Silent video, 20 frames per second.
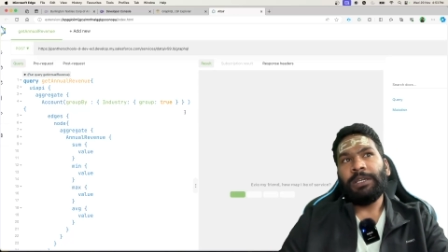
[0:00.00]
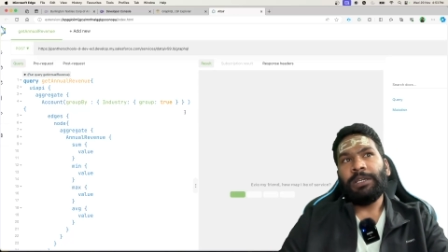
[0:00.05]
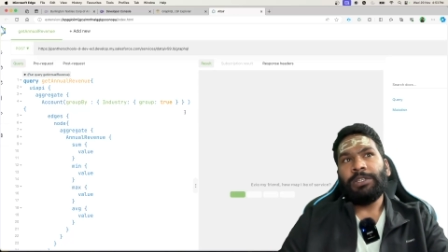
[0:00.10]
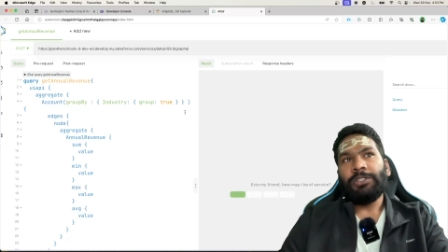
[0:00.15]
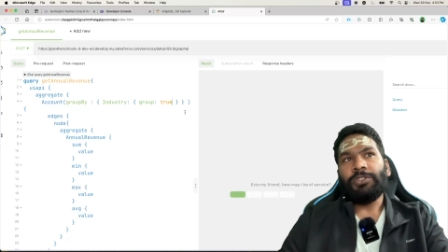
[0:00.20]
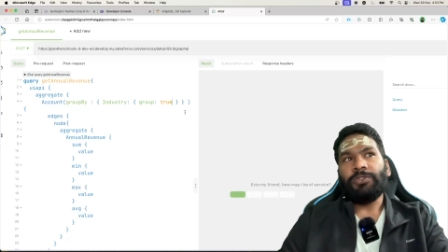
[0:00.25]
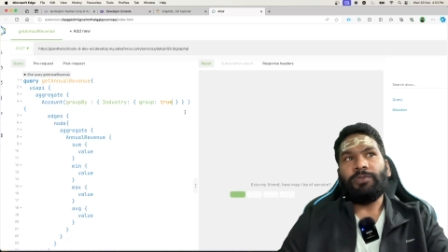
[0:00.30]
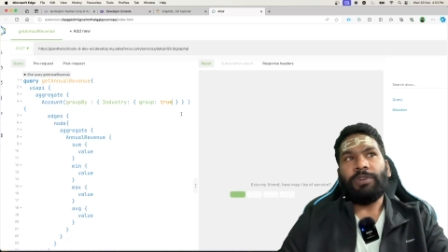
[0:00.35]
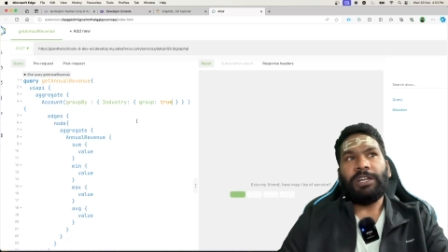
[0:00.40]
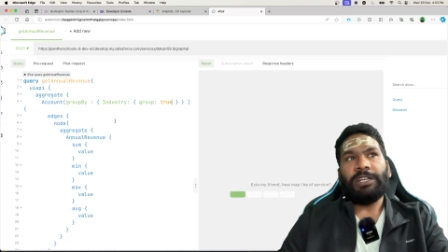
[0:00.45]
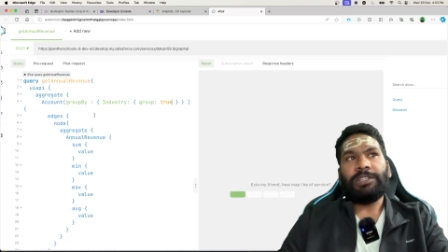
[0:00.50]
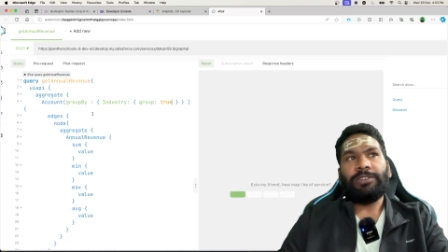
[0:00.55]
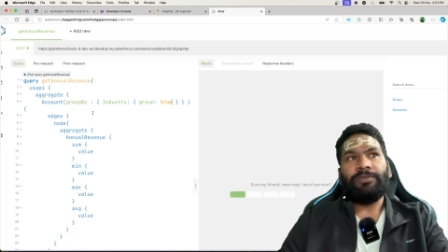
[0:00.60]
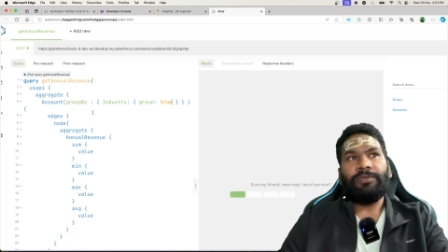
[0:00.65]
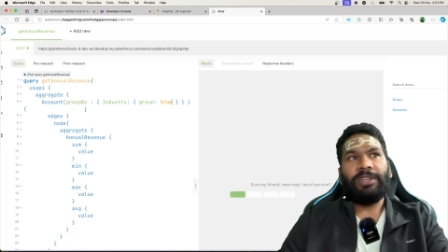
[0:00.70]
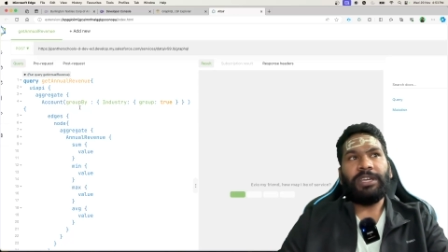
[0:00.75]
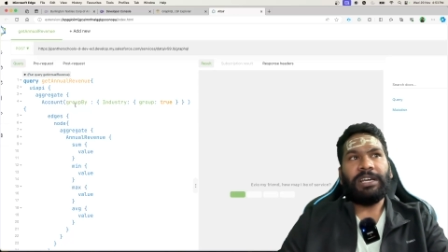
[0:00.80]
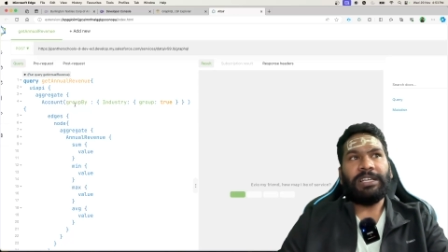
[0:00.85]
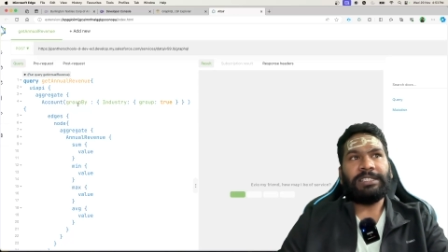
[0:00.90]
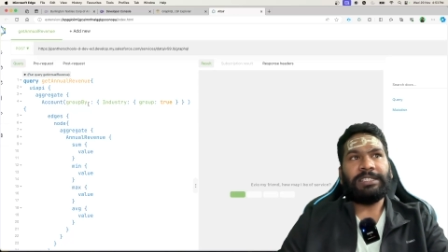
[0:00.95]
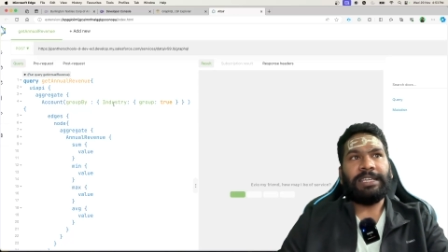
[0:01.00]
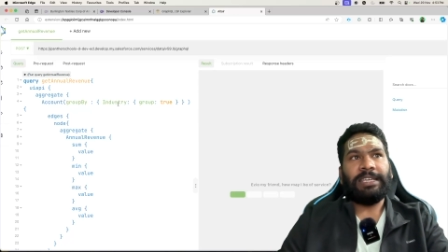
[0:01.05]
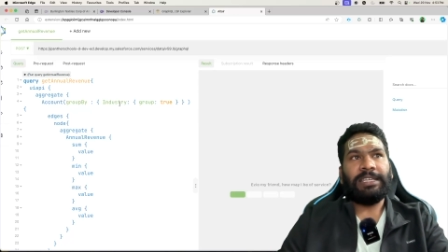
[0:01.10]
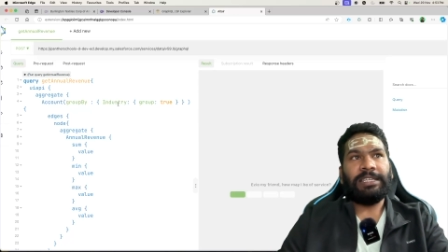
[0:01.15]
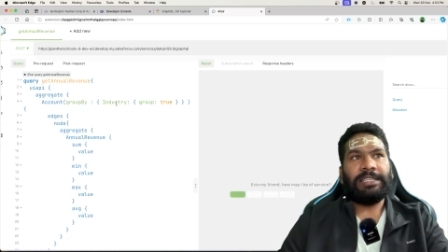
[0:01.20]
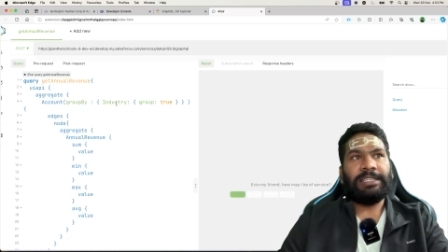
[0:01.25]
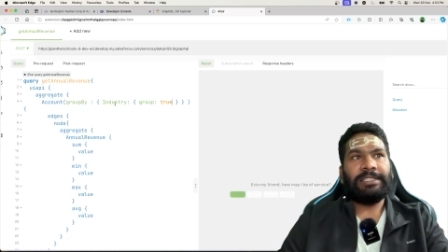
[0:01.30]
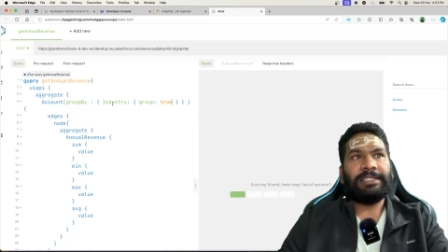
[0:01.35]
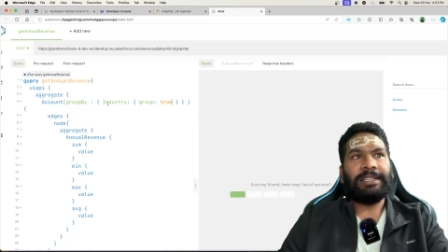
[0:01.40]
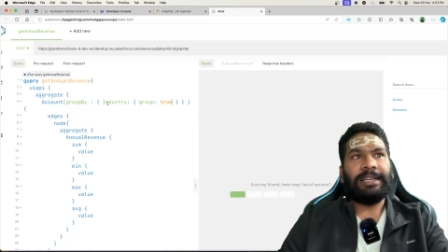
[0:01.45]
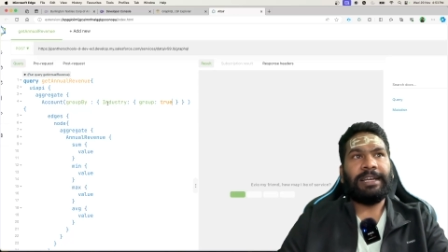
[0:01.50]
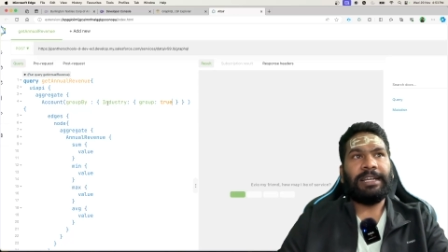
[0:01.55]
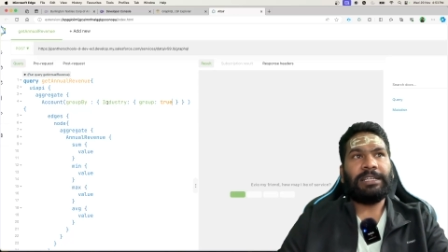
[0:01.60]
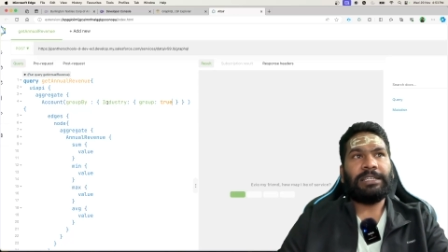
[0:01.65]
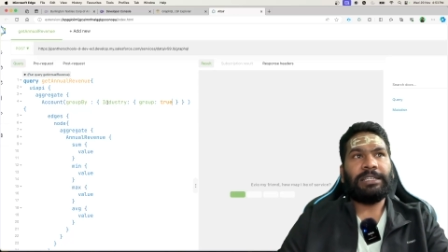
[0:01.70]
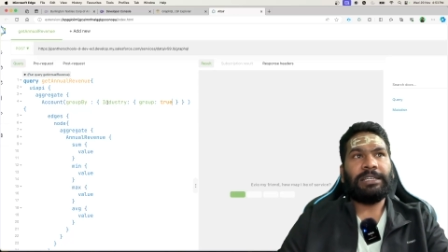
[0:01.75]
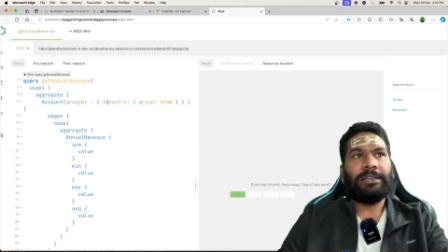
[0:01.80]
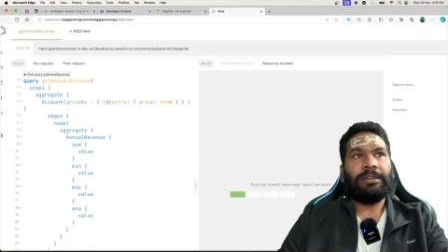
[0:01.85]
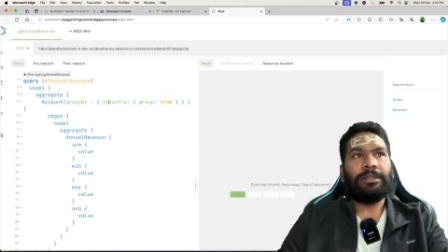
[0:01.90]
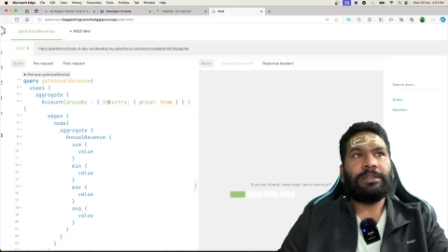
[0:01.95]
so what we are saying is that
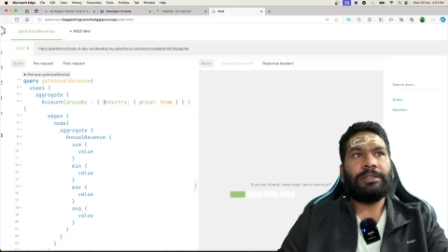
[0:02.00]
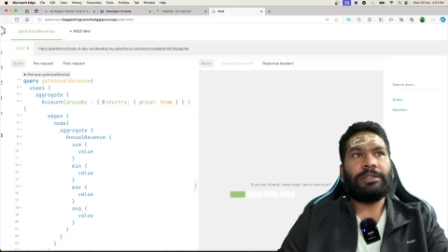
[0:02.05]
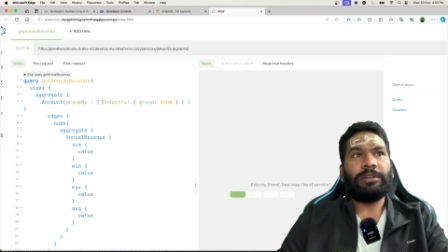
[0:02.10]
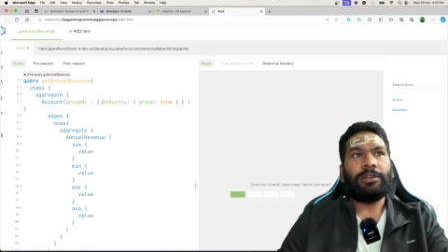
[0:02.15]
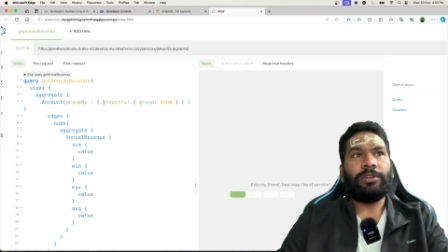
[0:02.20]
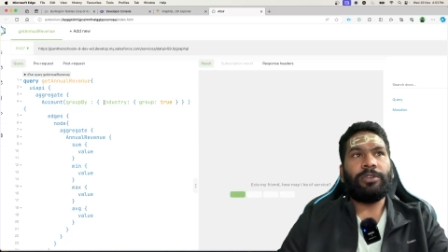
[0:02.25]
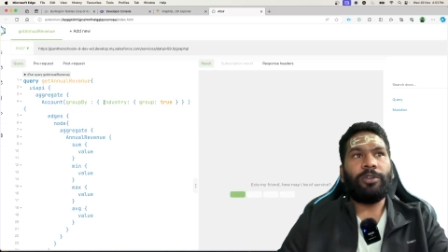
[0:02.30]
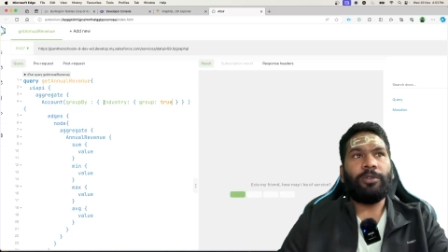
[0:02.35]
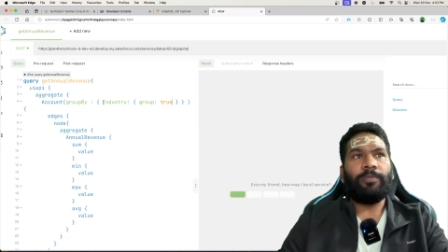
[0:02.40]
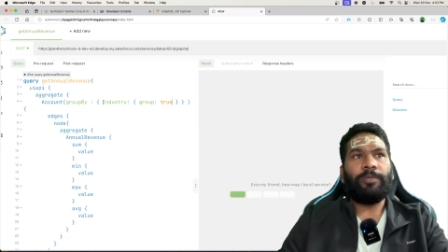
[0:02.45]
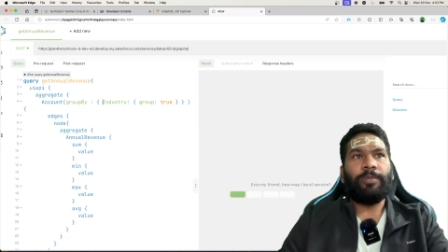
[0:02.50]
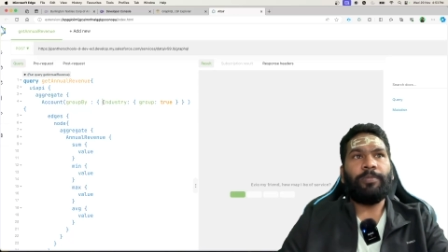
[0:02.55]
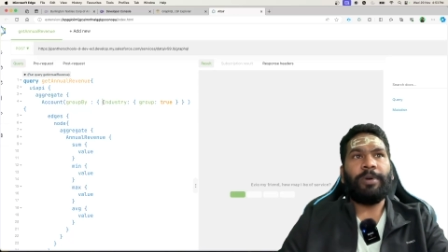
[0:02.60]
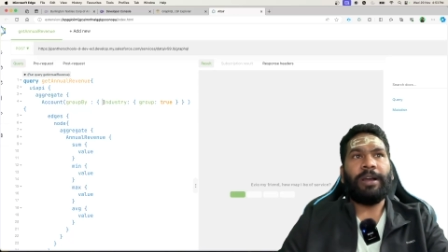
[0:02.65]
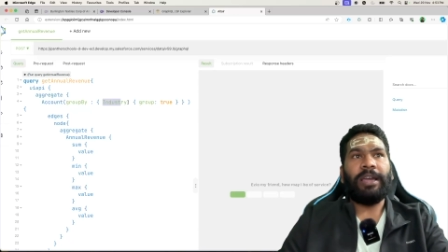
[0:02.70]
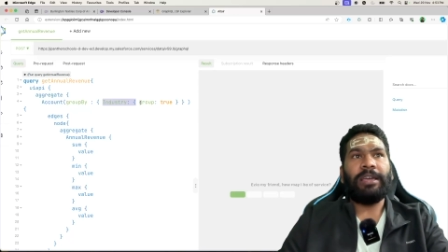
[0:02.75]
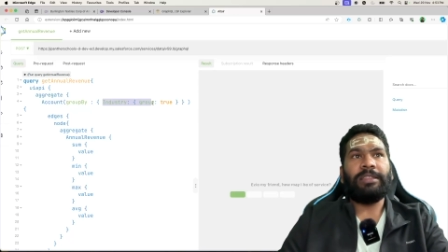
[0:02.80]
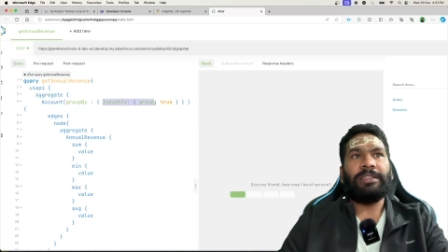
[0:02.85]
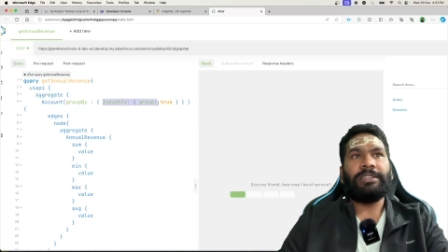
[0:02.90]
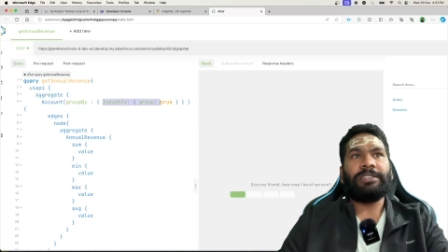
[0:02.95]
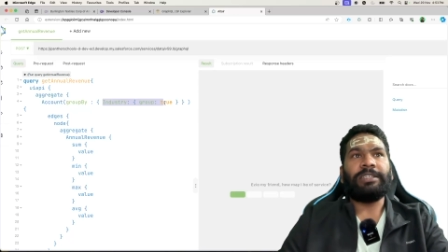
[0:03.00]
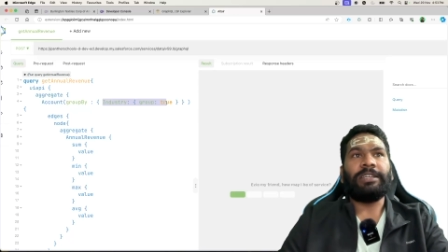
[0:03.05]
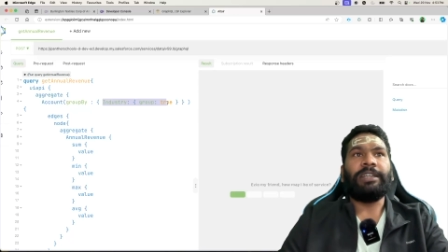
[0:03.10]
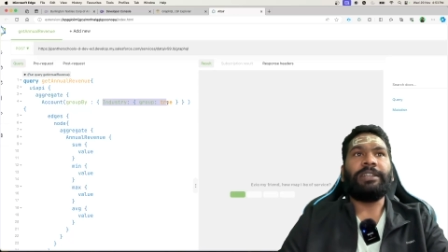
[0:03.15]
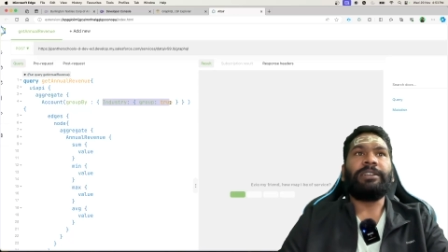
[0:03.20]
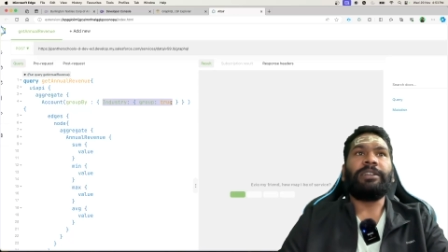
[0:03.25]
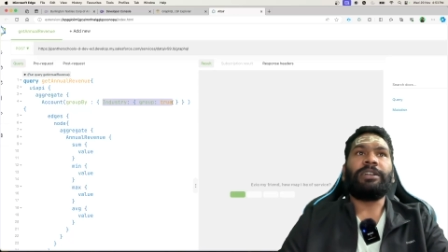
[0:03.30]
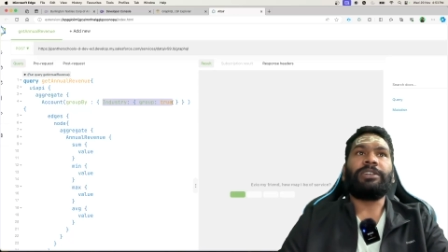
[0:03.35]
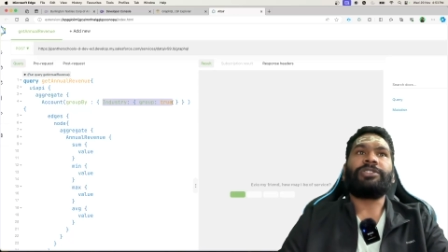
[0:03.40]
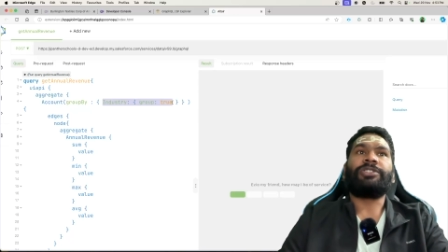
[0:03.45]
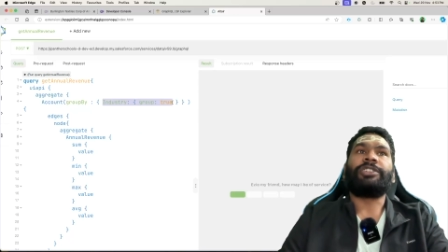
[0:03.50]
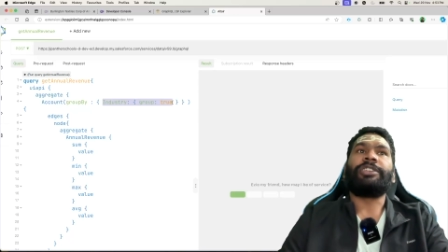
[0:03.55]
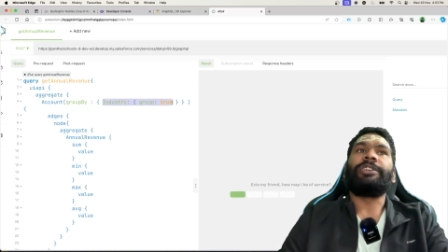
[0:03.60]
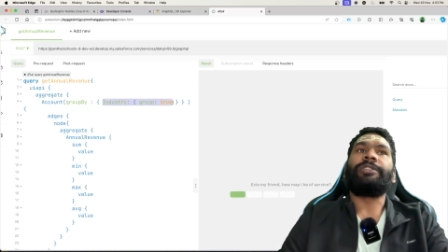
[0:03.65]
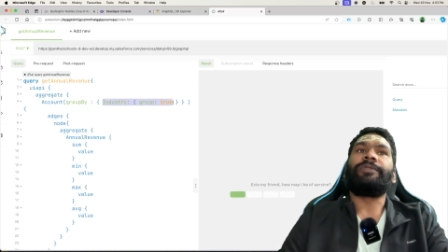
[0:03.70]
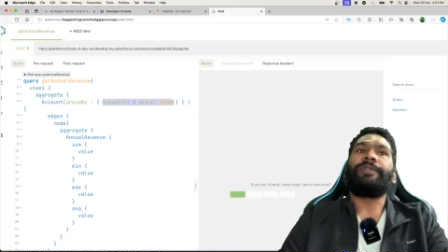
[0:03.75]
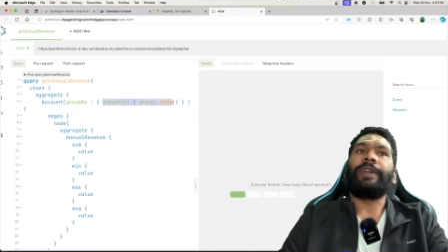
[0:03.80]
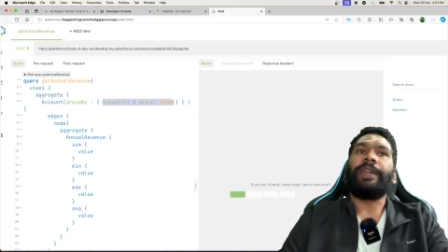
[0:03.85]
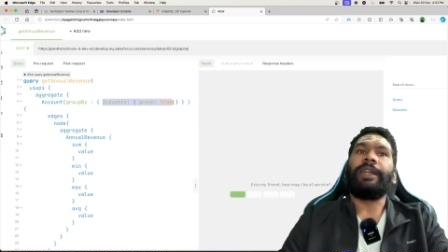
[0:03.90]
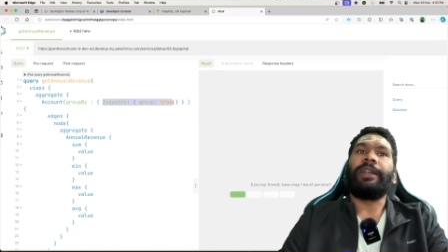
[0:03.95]
group by this industry
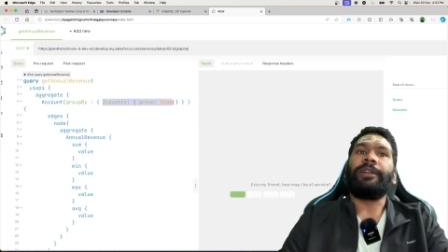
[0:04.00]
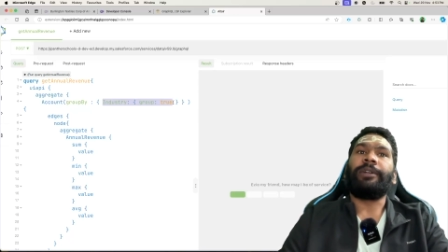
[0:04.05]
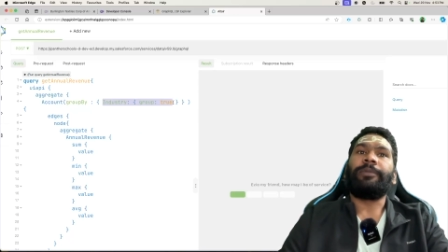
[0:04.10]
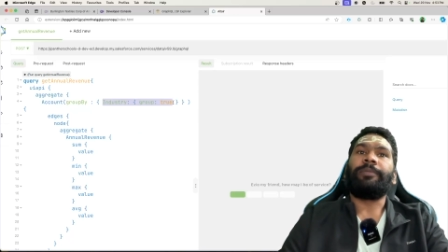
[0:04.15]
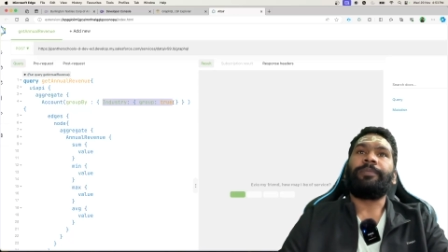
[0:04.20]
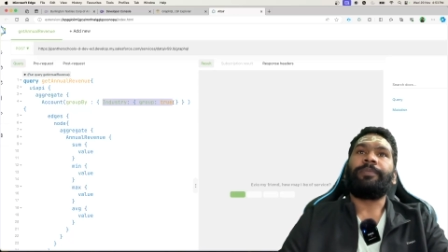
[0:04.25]
field